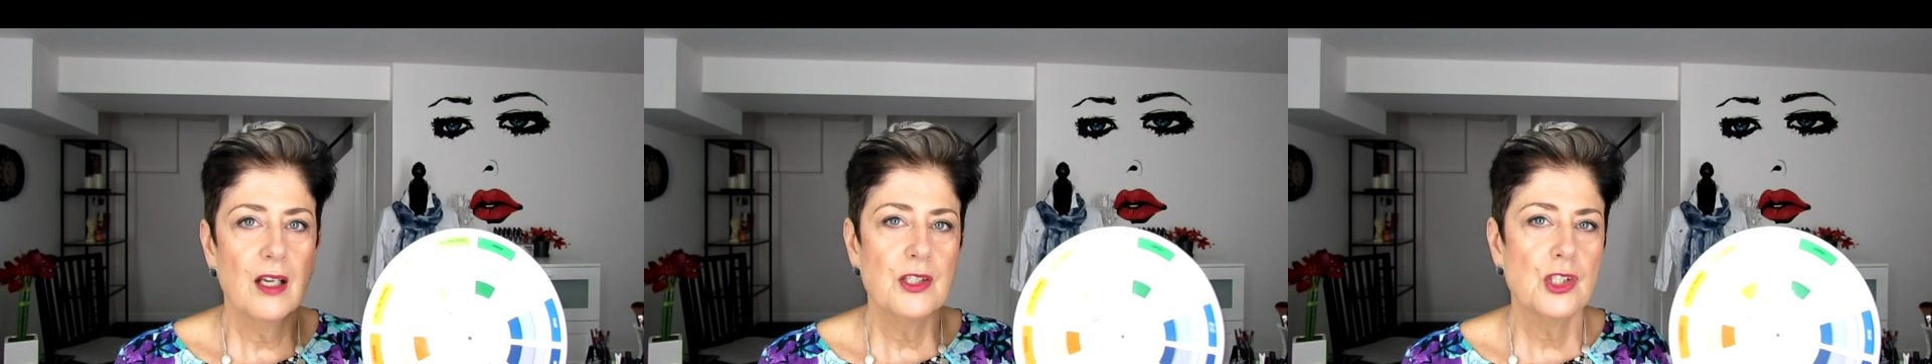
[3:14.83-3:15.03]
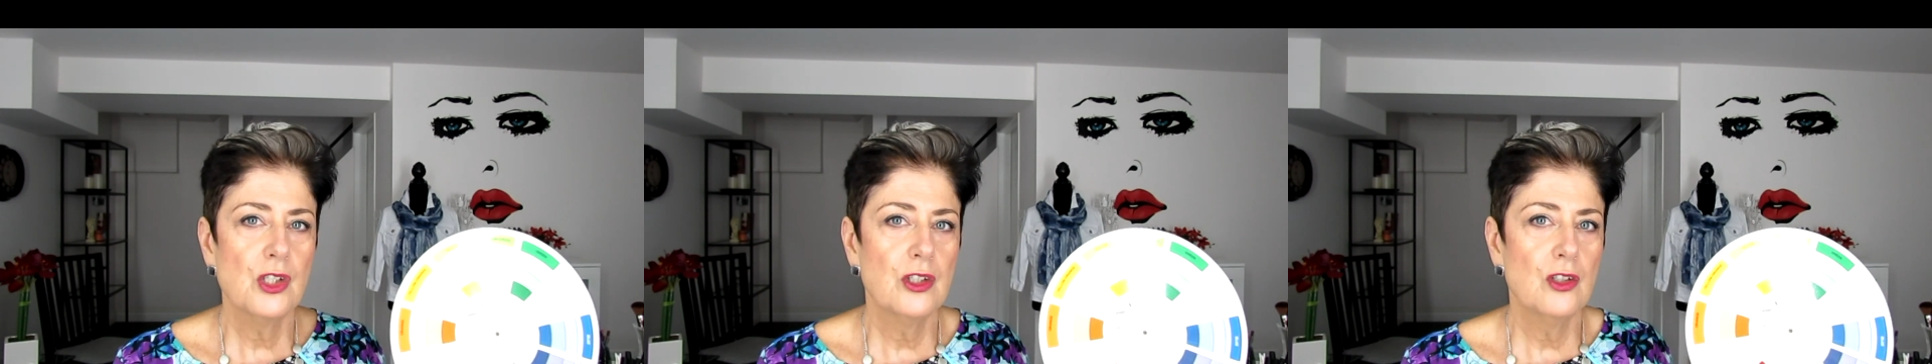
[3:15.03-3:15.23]

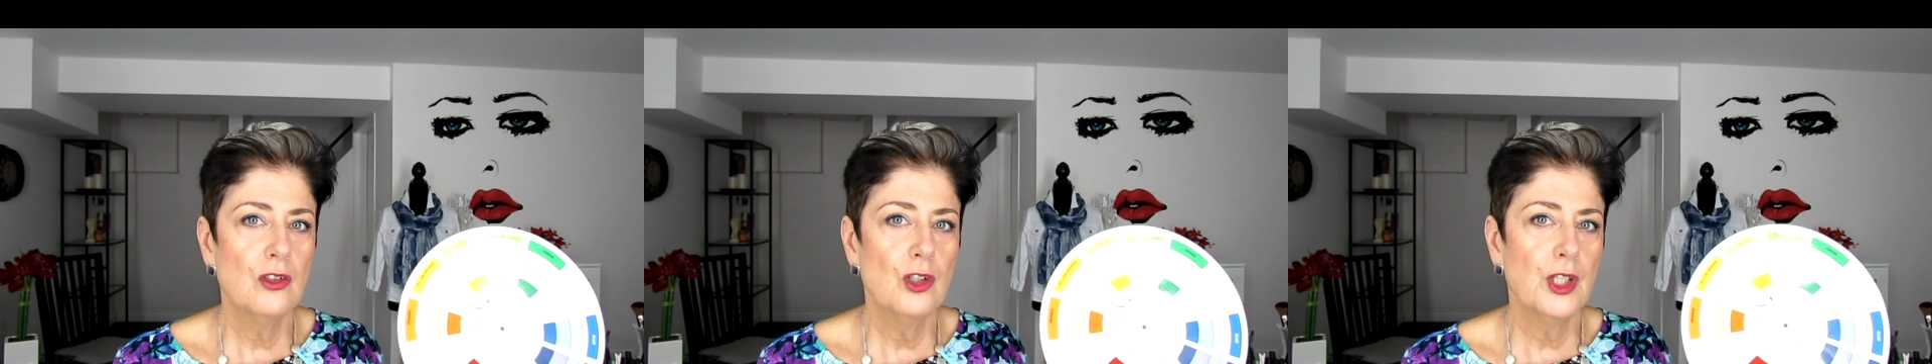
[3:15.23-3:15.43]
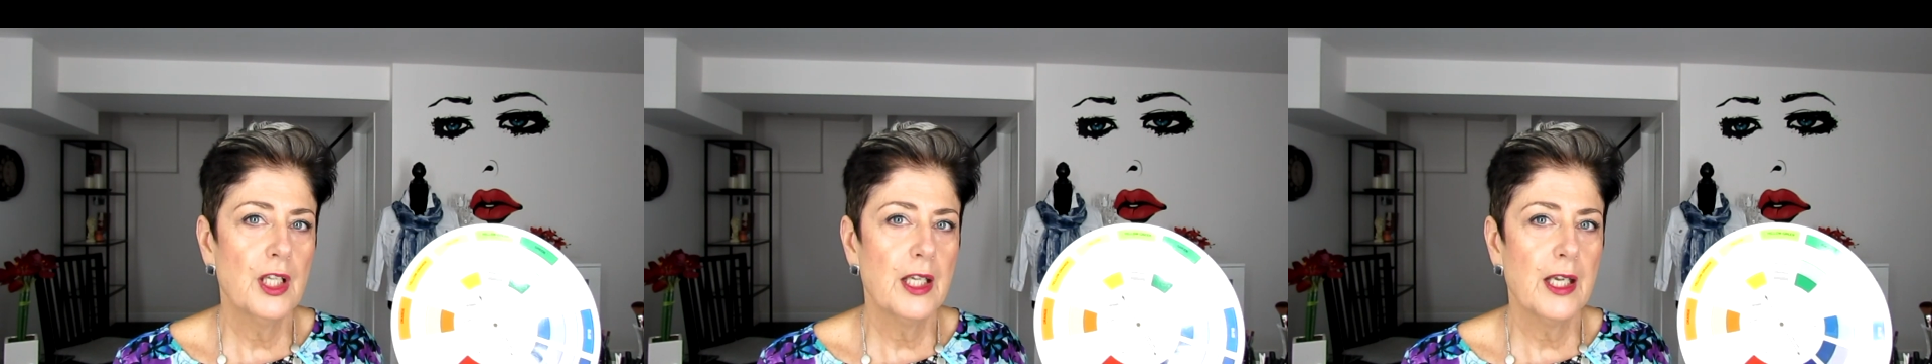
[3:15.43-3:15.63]
So you're
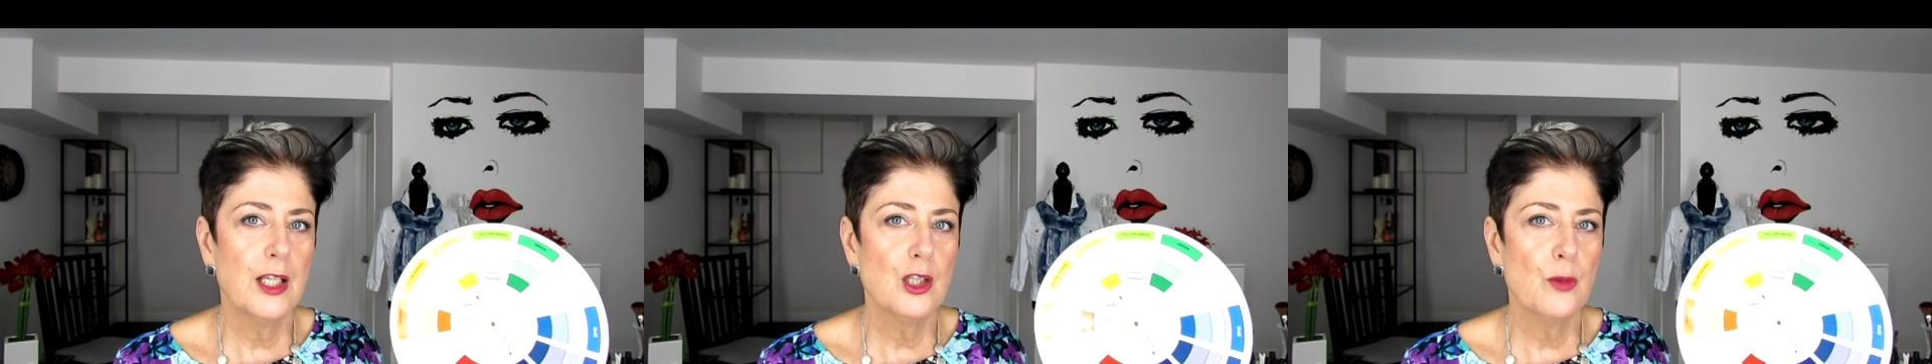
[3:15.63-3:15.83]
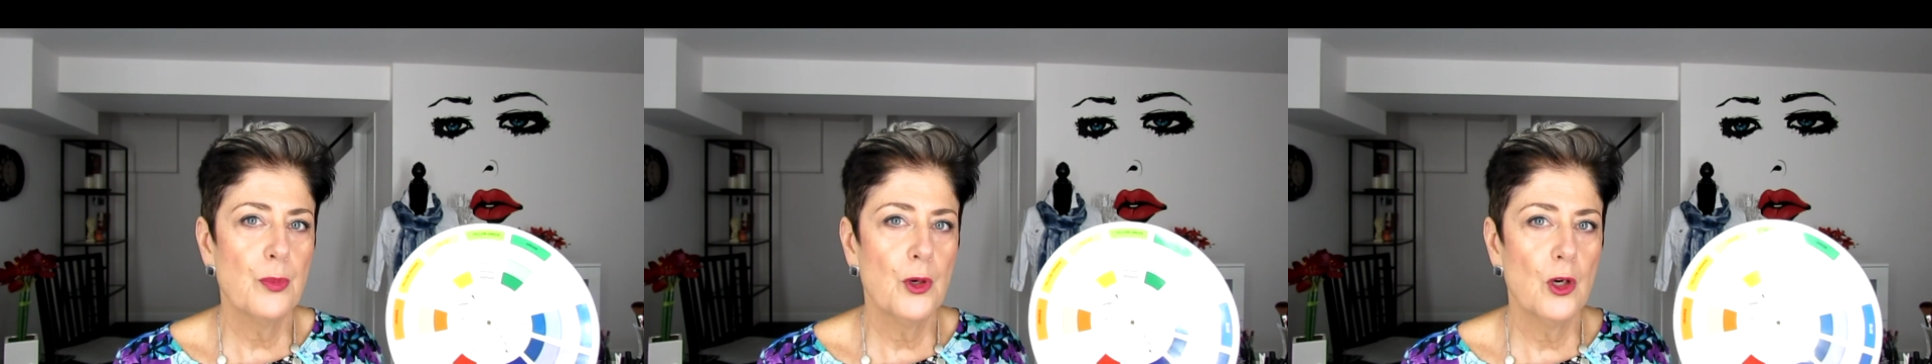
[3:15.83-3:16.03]
looking
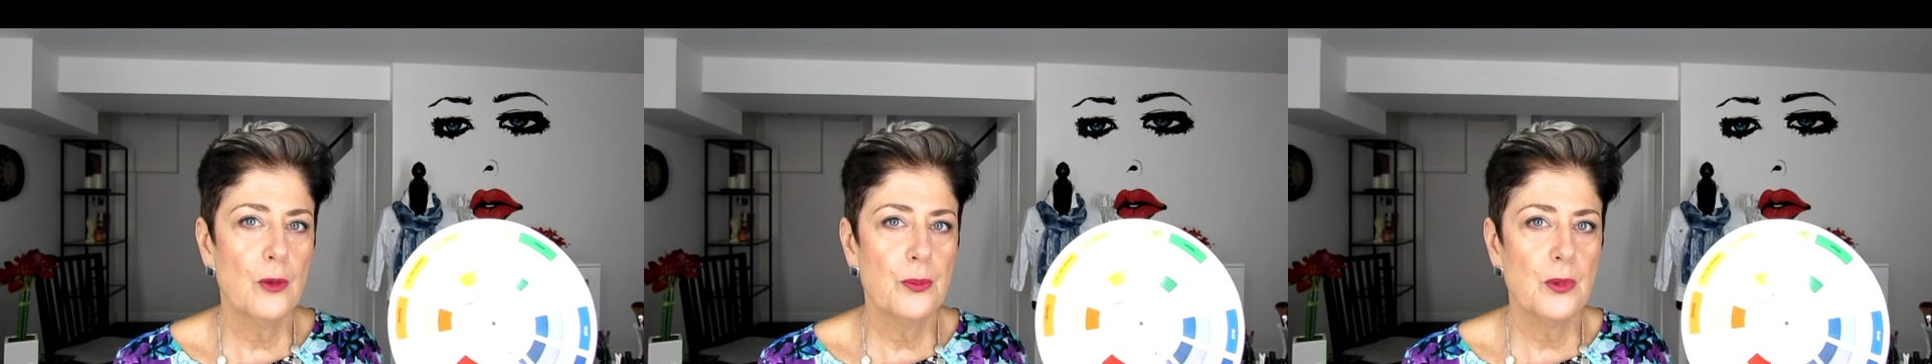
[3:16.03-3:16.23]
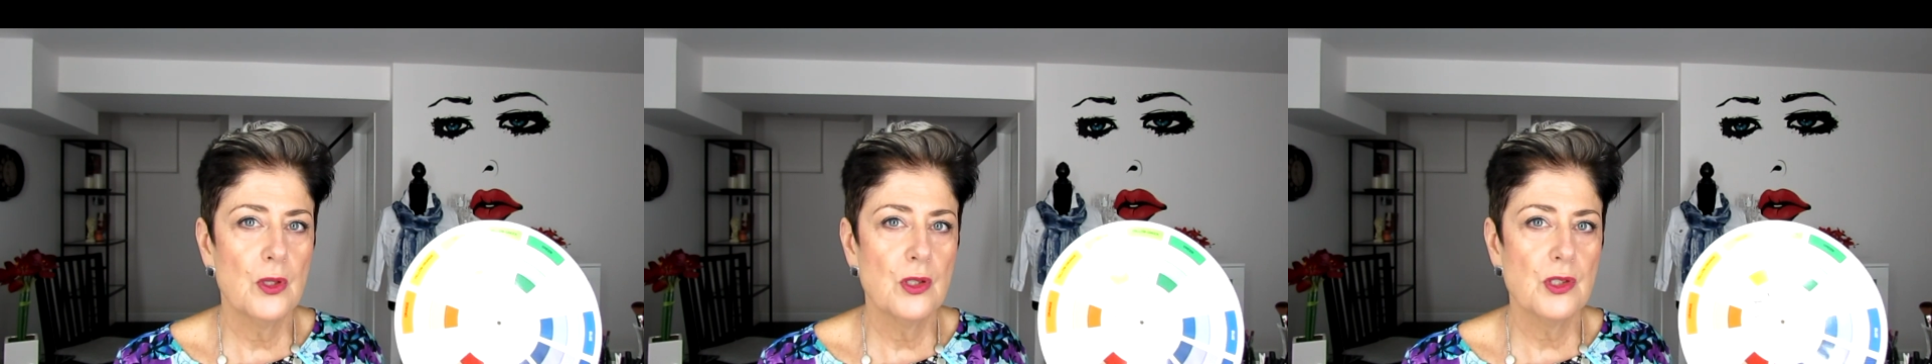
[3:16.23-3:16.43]
at the
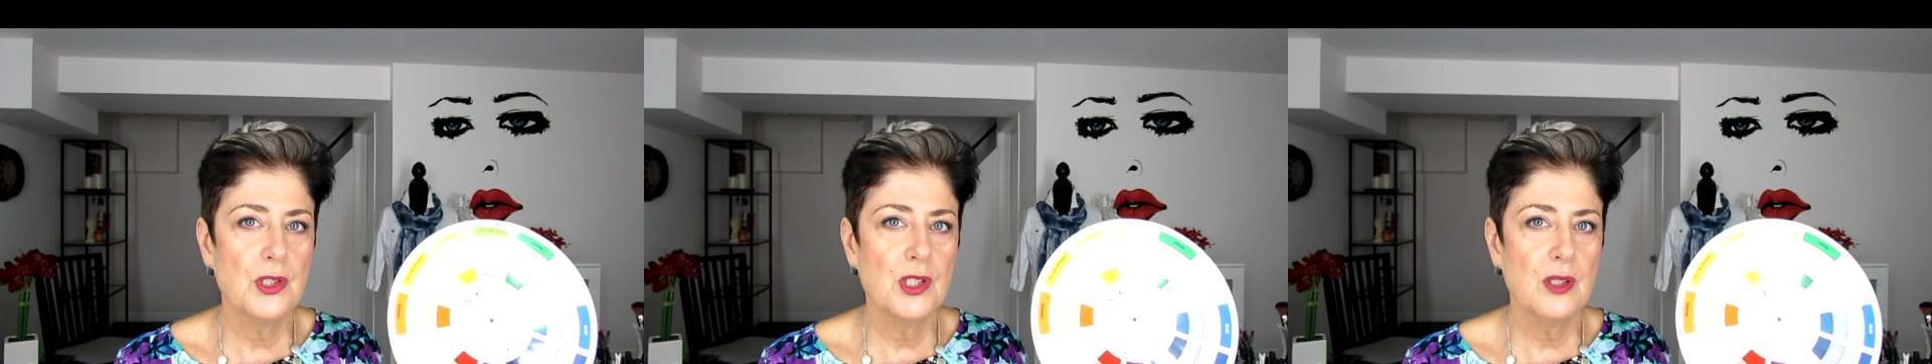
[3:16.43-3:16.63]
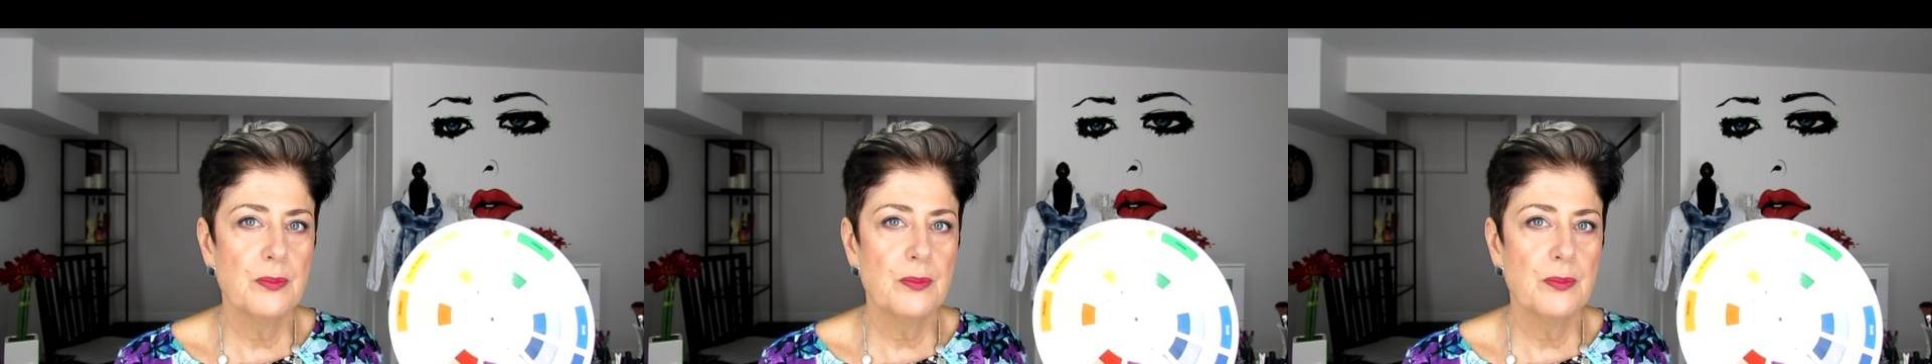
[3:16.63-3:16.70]
purples,